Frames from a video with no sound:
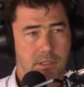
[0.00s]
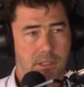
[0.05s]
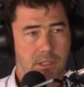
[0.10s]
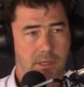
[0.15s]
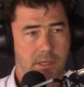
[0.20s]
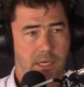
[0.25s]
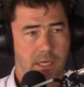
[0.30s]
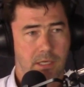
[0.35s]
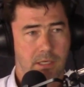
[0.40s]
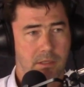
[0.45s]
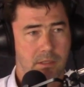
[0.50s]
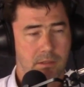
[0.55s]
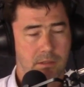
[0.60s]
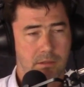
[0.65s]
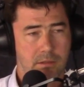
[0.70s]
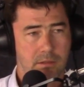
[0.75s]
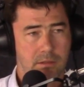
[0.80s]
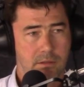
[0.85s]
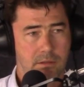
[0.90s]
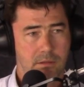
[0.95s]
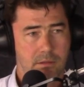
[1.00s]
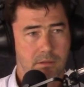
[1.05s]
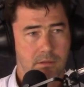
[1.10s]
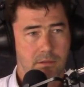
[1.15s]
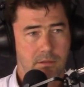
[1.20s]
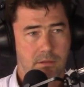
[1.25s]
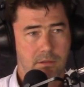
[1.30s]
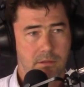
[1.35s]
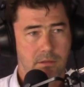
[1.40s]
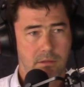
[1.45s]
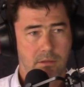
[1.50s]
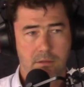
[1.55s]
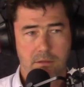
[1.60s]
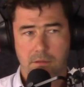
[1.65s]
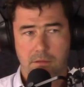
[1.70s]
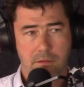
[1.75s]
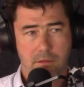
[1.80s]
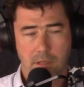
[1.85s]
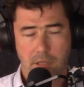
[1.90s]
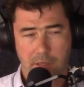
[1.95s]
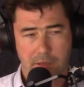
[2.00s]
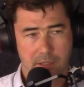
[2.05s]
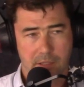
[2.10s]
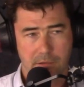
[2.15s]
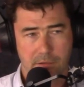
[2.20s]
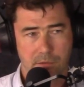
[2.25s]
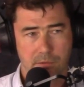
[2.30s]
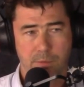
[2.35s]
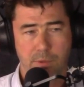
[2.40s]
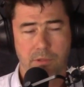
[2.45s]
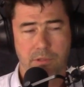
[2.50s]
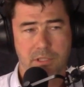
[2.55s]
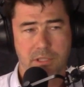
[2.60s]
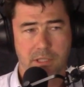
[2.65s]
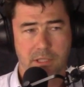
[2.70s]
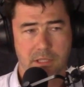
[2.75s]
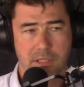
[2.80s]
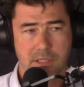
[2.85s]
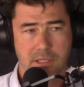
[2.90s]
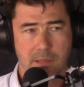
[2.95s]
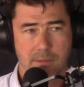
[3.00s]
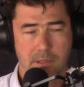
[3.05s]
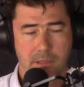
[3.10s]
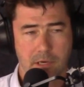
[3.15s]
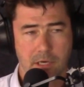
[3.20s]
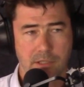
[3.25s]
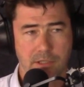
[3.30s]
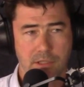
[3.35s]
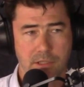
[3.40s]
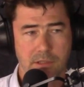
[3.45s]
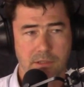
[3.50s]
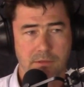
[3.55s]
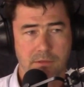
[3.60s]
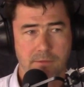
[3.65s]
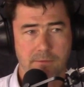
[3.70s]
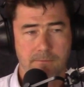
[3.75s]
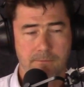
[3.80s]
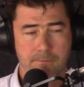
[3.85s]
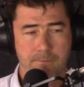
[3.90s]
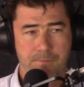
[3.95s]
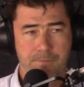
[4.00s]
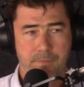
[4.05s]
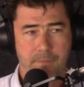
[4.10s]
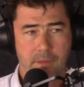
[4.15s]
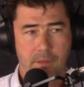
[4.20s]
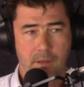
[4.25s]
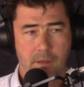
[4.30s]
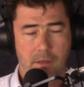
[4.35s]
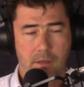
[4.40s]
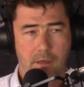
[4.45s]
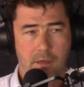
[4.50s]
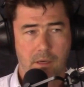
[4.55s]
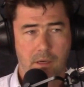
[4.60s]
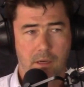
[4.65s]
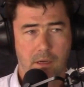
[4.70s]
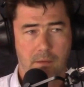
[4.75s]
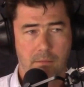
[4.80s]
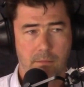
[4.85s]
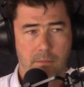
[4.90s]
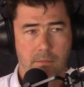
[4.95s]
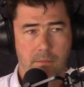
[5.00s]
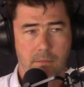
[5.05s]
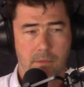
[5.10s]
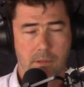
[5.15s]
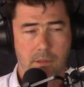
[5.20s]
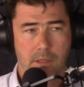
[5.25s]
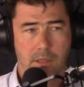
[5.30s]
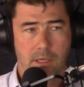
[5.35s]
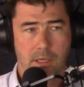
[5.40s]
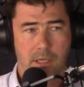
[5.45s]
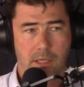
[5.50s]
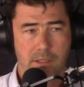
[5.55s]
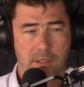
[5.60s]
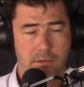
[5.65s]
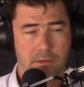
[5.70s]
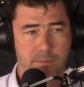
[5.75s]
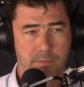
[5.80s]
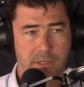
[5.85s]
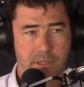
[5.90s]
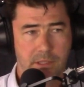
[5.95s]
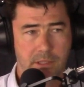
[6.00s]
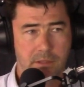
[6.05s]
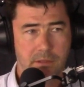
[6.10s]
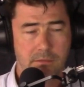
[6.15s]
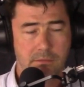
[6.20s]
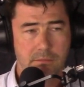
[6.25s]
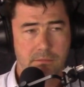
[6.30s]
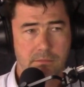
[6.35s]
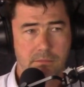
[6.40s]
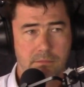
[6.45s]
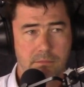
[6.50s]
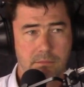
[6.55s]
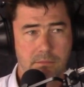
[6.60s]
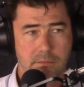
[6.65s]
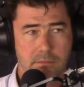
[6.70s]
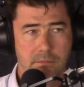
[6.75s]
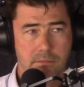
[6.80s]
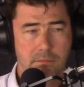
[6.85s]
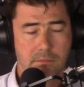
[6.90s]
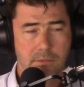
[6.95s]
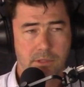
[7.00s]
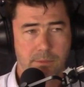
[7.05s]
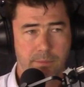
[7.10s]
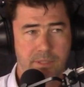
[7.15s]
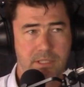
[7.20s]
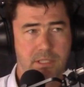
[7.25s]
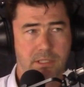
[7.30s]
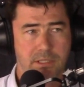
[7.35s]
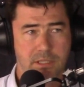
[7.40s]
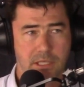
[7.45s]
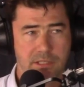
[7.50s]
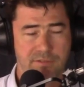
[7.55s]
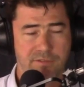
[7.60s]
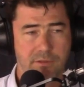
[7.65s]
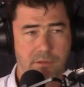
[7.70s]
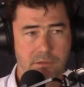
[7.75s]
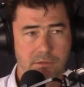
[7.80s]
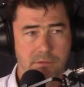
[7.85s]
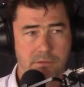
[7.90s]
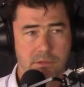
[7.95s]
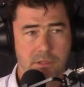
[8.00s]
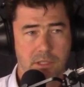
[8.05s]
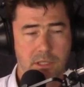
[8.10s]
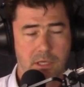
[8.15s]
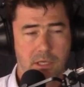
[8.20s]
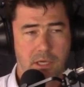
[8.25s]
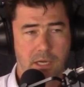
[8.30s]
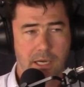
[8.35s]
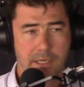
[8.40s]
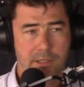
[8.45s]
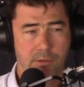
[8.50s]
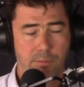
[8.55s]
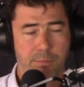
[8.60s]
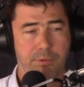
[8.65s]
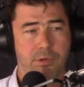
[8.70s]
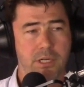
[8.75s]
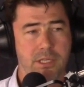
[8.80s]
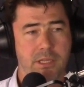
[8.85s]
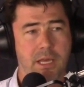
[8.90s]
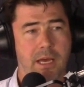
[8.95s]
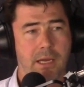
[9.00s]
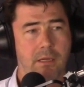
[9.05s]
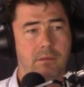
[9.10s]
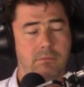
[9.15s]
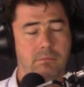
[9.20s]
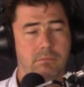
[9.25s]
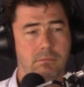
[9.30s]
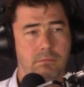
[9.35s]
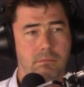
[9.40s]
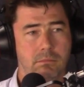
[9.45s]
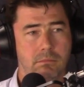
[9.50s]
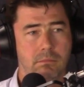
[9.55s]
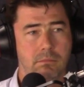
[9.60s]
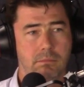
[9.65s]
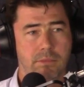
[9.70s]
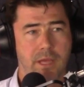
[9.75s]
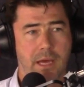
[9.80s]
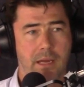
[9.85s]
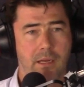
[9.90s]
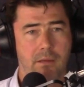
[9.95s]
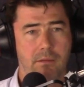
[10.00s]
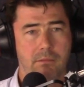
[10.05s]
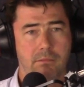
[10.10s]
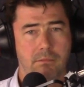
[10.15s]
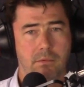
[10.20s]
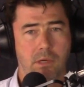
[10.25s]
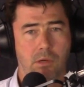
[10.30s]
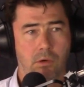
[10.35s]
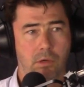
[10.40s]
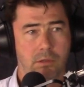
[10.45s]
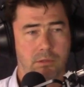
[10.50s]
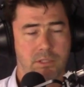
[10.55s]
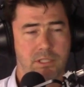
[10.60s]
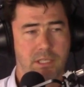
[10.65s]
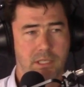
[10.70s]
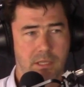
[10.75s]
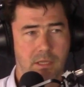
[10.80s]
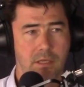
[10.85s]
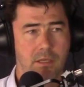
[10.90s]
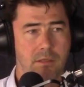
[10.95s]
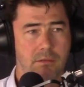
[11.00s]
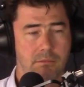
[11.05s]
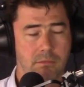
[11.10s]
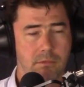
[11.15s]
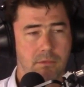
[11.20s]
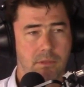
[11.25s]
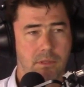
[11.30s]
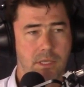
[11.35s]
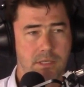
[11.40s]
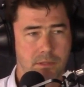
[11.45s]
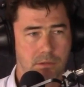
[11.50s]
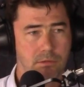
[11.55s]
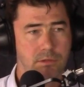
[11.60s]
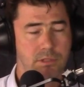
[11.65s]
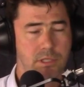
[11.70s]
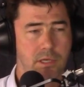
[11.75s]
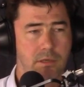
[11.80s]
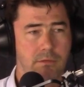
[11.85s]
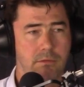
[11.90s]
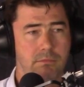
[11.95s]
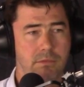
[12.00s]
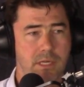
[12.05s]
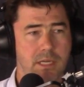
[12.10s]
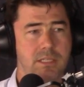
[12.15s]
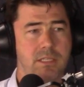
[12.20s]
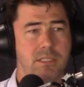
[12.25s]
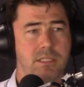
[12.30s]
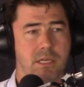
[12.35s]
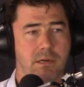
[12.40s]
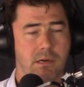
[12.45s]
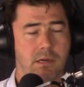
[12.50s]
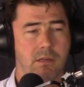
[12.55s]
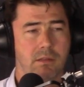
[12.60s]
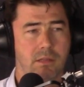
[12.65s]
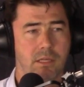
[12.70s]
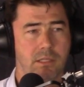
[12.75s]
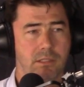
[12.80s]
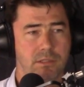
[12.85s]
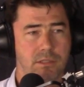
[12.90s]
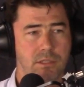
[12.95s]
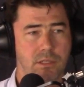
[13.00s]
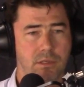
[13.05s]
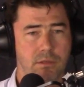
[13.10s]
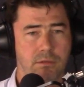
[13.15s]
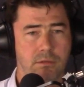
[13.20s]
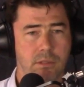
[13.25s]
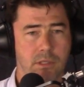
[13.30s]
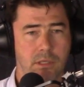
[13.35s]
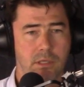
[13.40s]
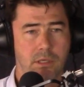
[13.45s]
And then I think you're all pointing in the same direction. Um, and you'll be you'll be successful and you'll breed that that loyalty that is also necessary I think to